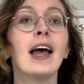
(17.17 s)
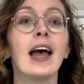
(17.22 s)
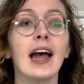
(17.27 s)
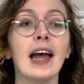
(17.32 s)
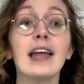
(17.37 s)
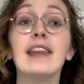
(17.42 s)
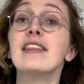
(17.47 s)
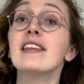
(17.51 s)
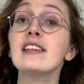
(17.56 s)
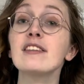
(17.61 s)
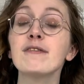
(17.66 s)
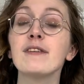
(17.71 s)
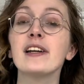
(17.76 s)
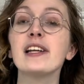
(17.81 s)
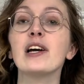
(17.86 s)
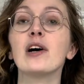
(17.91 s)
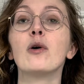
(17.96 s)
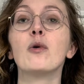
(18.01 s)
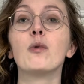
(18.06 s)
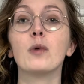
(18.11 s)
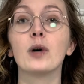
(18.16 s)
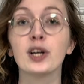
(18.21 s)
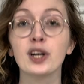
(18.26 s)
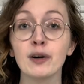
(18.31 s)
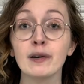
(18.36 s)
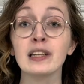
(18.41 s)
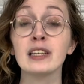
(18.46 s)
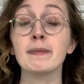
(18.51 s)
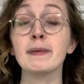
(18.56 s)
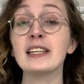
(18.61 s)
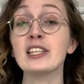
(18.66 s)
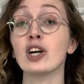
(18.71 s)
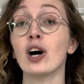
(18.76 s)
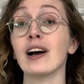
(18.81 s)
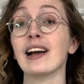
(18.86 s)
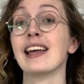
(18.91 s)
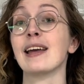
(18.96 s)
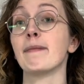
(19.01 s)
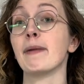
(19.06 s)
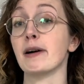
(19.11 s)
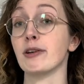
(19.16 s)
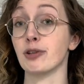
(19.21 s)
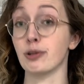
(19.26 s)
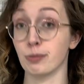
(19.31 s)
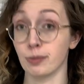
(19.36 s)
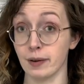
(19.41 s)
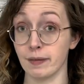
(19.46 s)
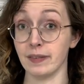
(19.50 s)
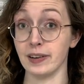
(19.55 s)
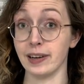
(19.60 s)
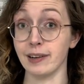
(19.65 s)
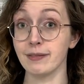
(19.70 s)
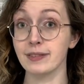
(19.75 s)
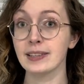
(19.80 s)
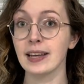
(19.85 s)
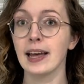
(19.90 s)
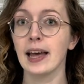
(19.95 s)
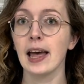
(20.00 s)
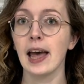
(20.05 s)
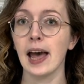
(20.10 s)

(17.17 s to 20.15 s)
In this video, we're going to be talking about derivatives.